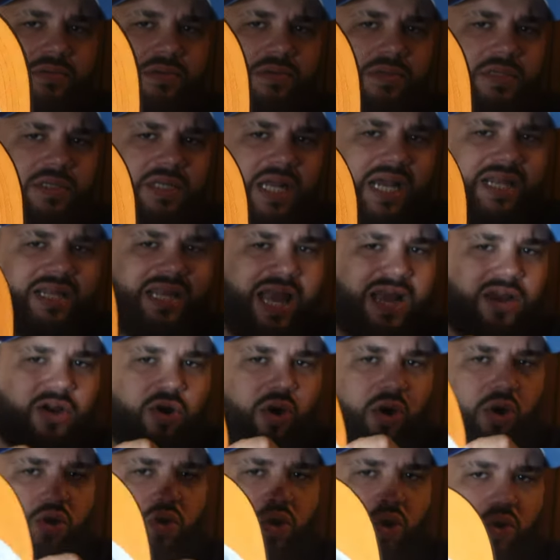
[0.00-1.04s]
It's like that
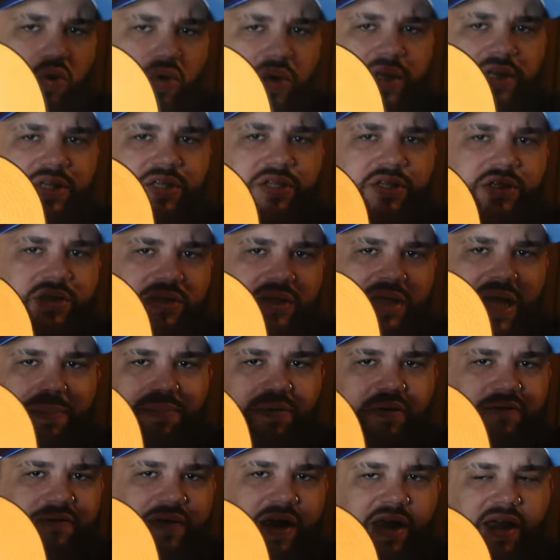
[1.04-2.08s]
gold orange type
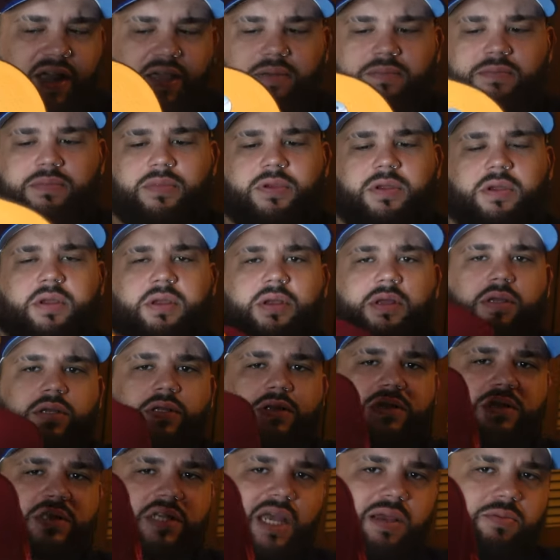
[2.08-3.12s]
of vibe.
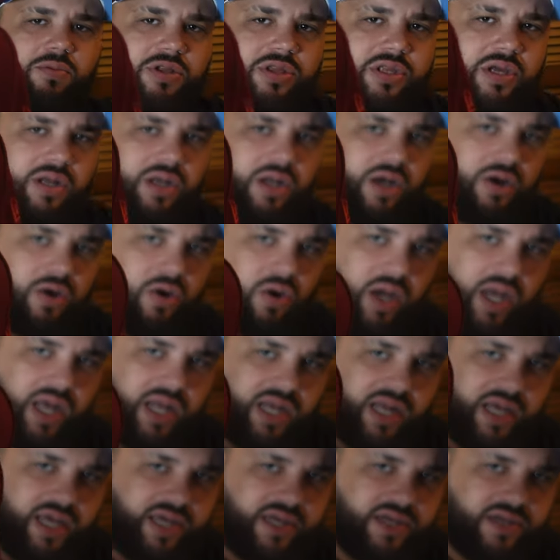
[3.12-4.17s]
Same with the logo
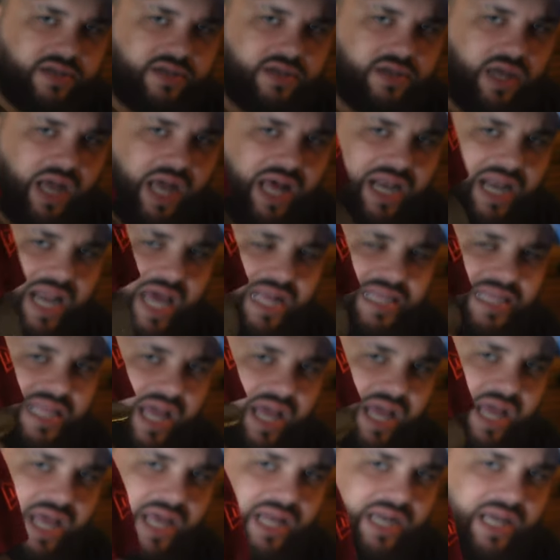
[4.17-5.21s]
LA. I like
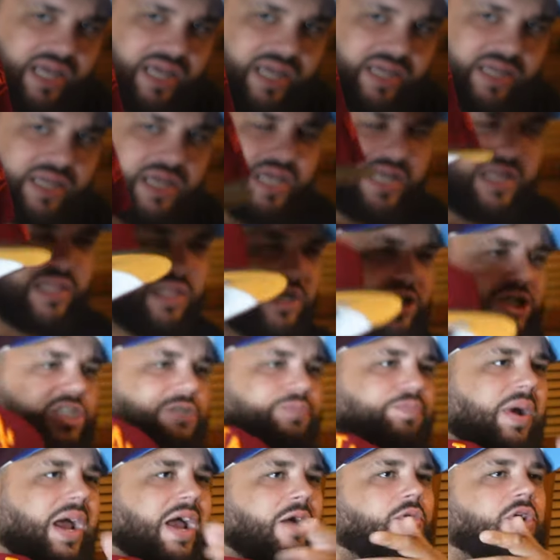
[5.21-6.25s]
that LA. This is
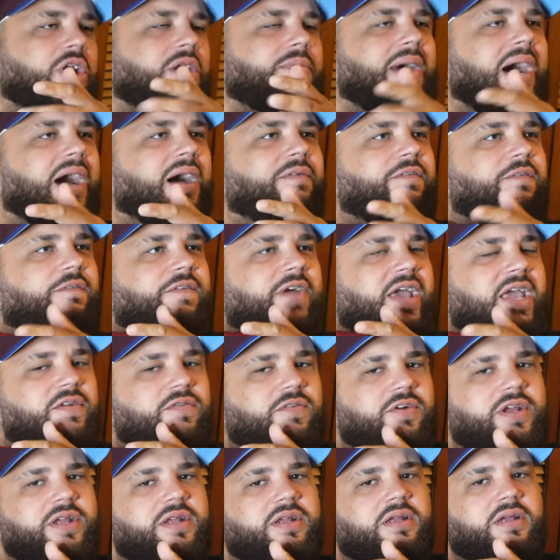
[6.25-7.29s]
probably one of my
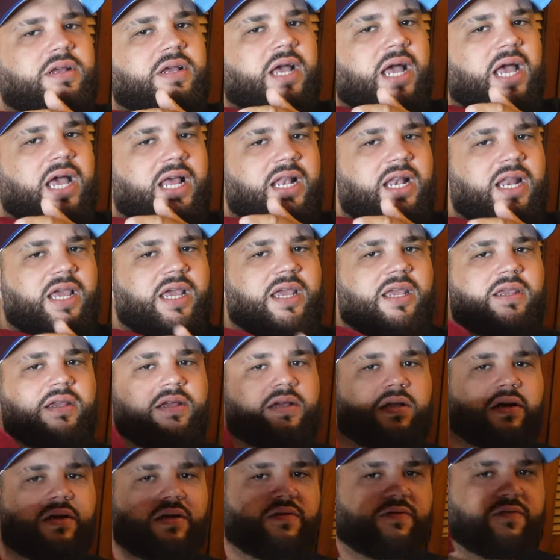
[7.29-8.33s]
favorite LA
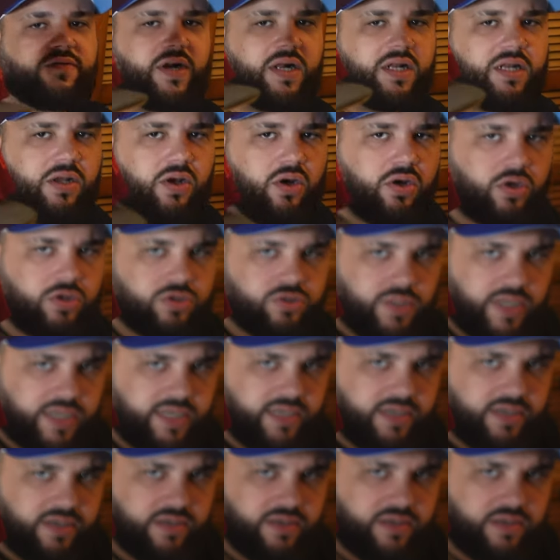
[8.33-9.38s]
front logos right
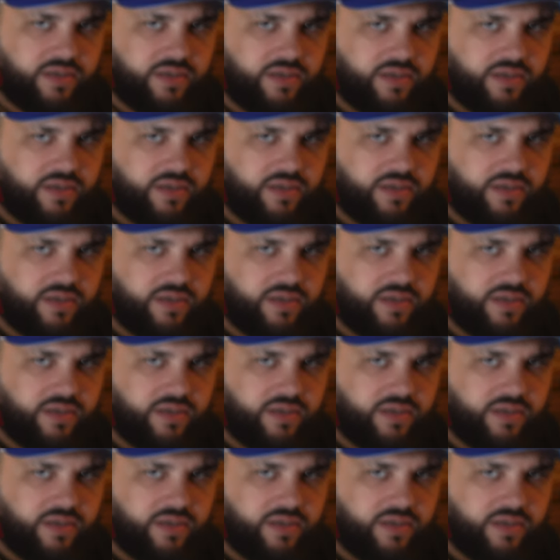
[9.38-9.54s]
here.